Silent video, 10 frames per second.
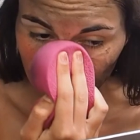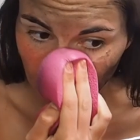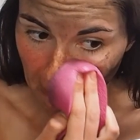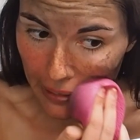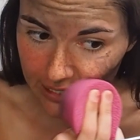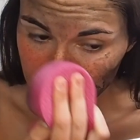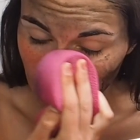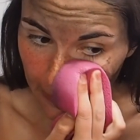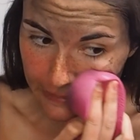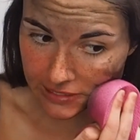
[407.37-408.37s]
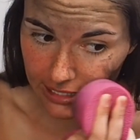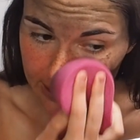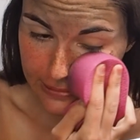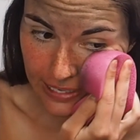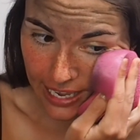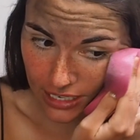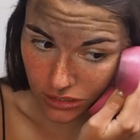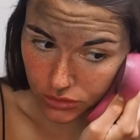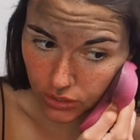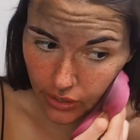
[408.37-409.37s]
quite tight to the
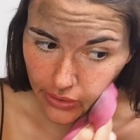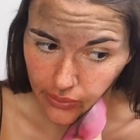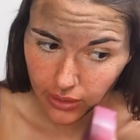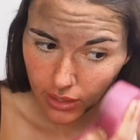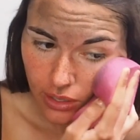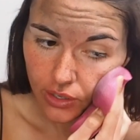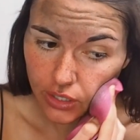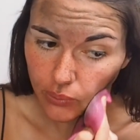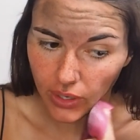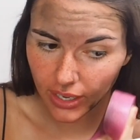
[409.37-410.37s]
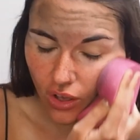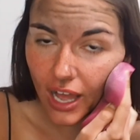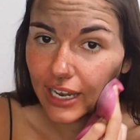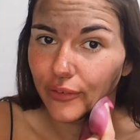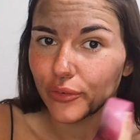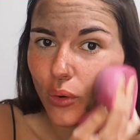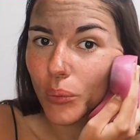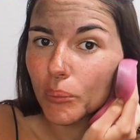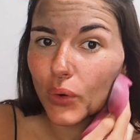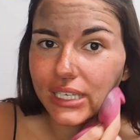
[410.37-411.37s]
skin, so you want to kind of
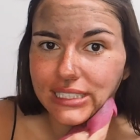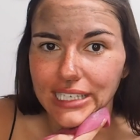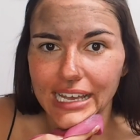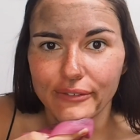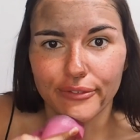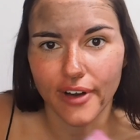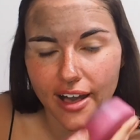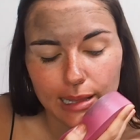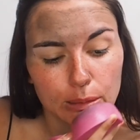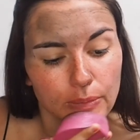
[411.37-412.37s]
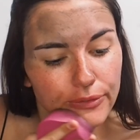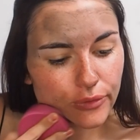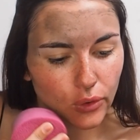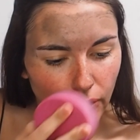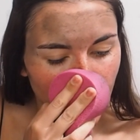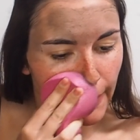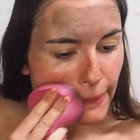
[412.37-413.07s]
moisten it first before